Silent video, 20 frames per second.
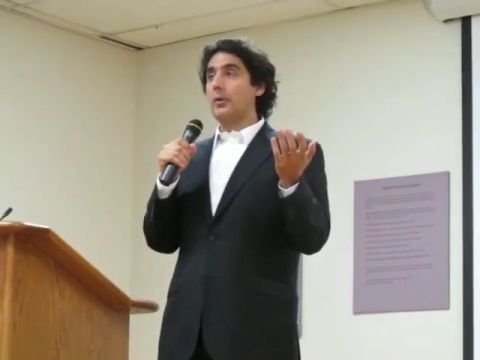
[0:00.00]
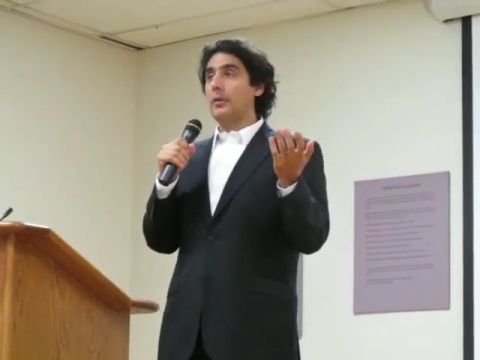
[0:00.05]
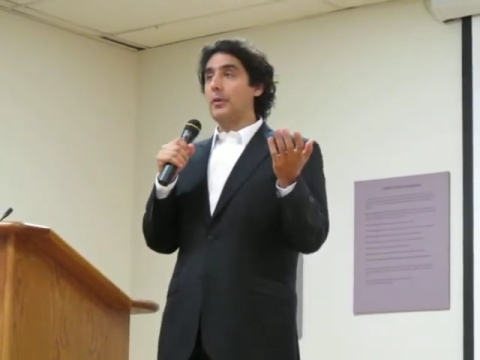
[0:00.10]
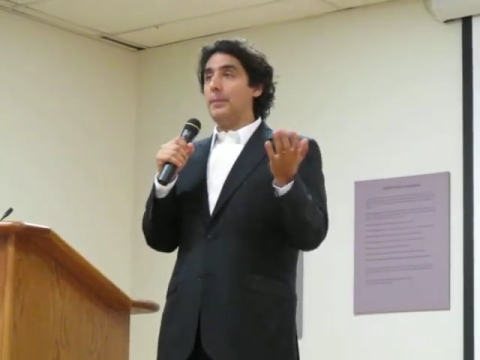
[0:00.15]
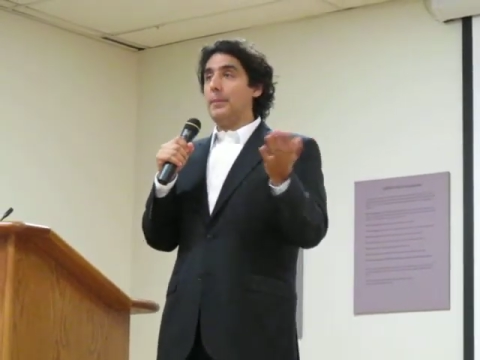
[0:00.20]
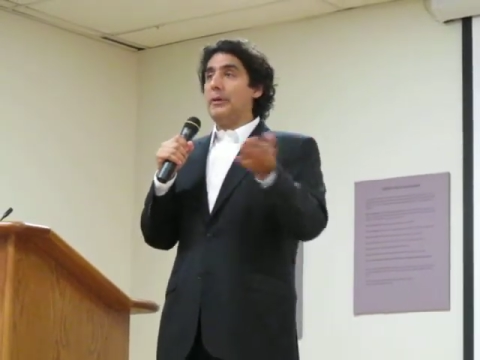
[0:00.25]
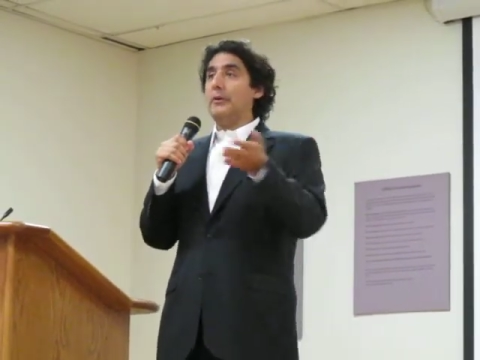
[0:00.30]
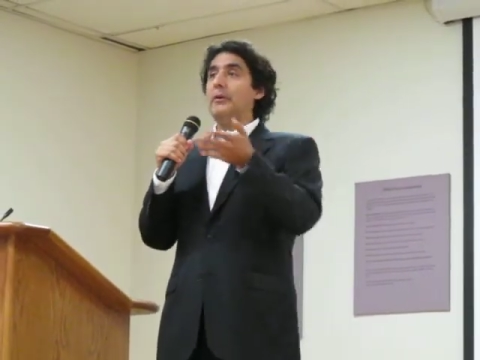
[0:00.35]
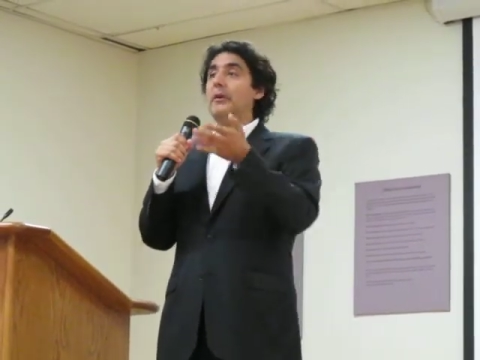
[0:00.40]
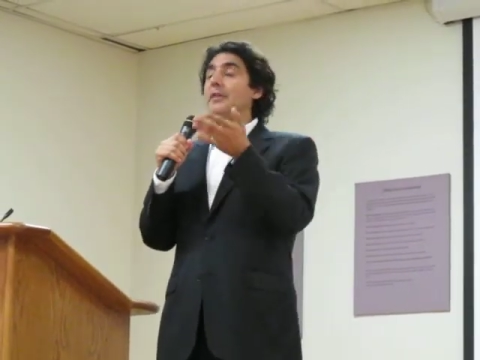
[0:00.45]
the
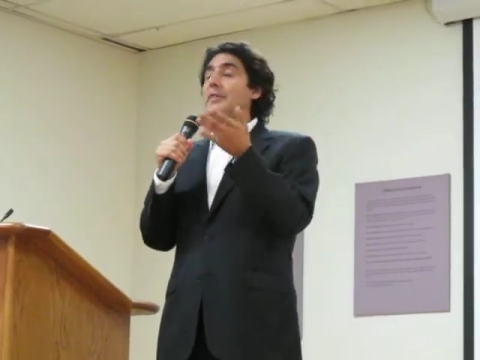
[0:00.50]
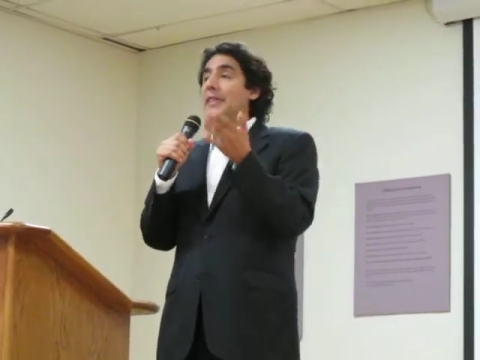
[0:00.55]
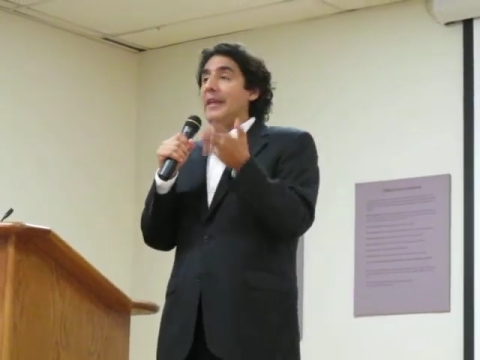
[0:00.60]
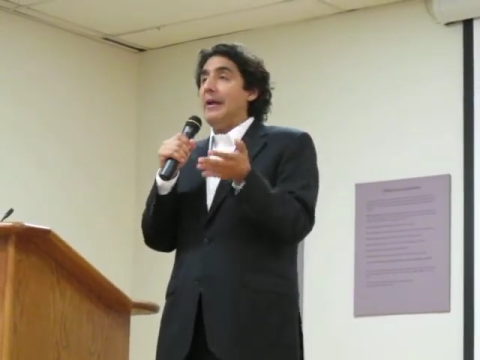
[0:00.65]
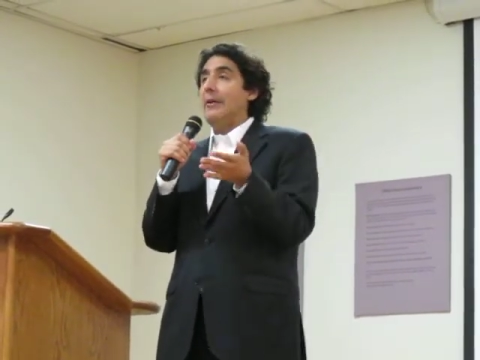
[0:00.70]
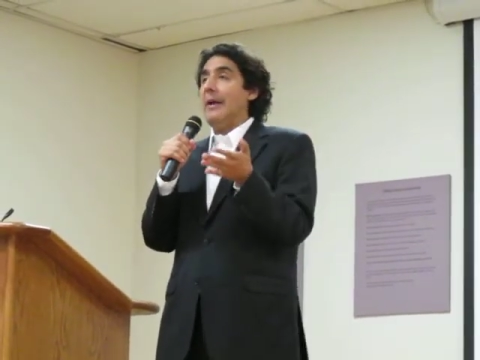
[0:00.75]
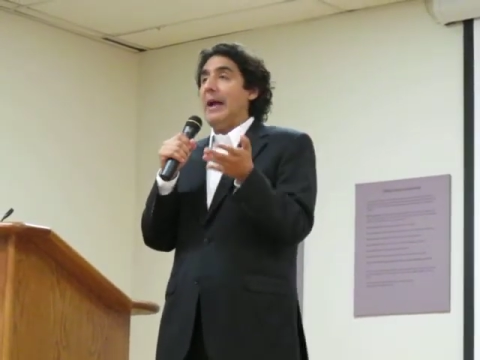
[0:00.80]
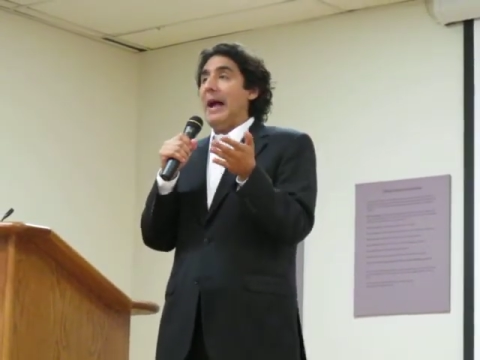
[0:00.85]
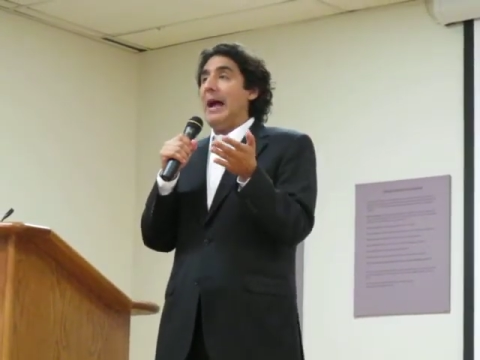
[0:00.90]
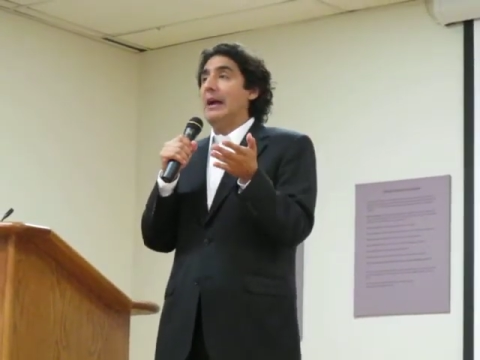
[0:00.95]
period
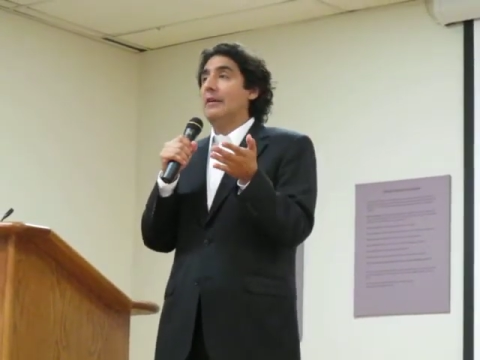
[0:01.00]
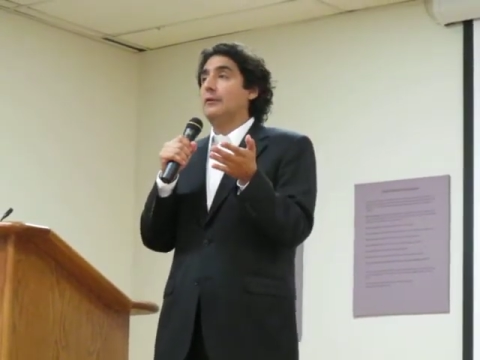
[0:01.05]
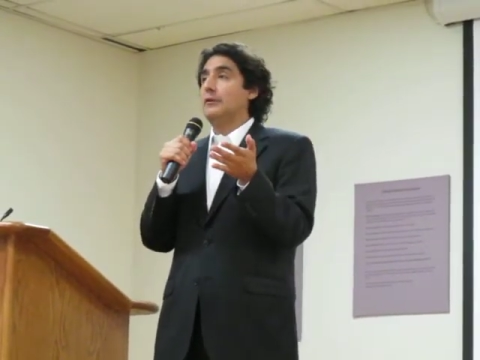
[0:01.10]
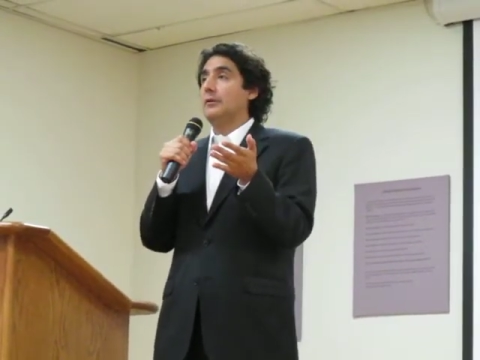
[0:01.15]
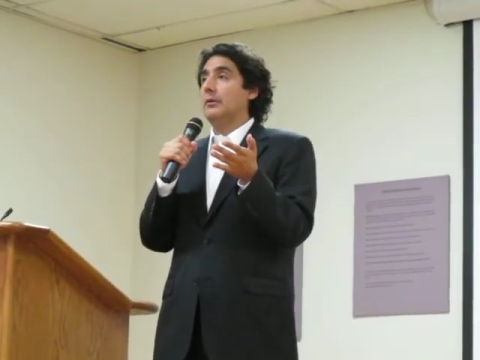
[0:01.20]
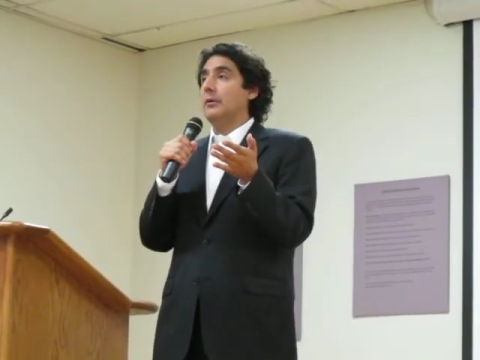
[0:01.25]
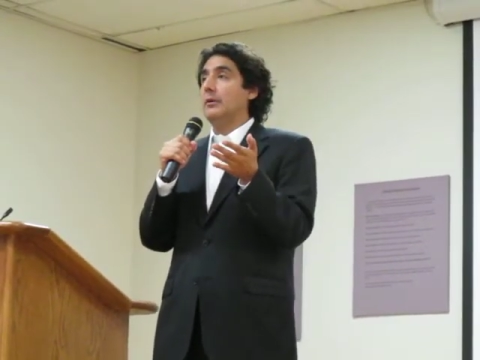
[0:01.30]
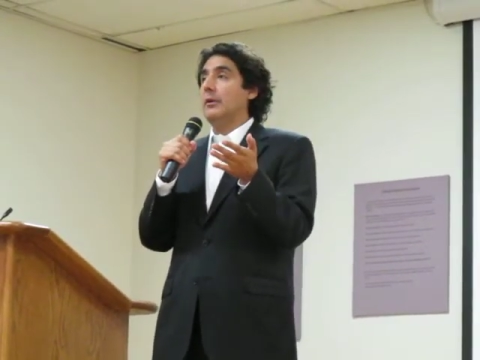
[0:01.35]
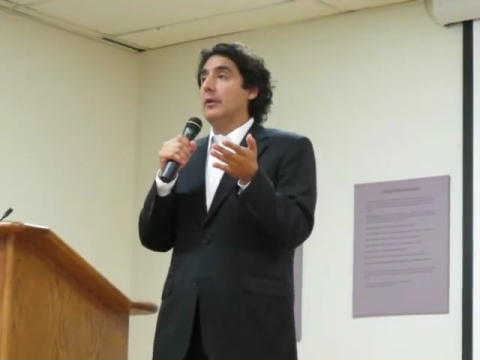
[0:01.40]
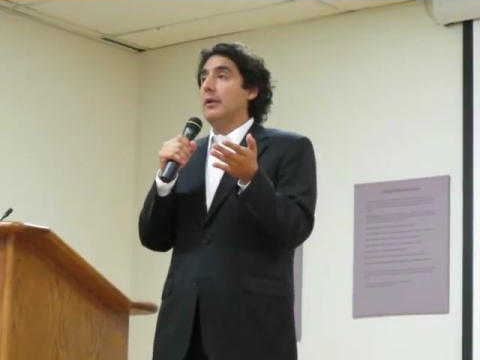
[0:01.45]
thereafter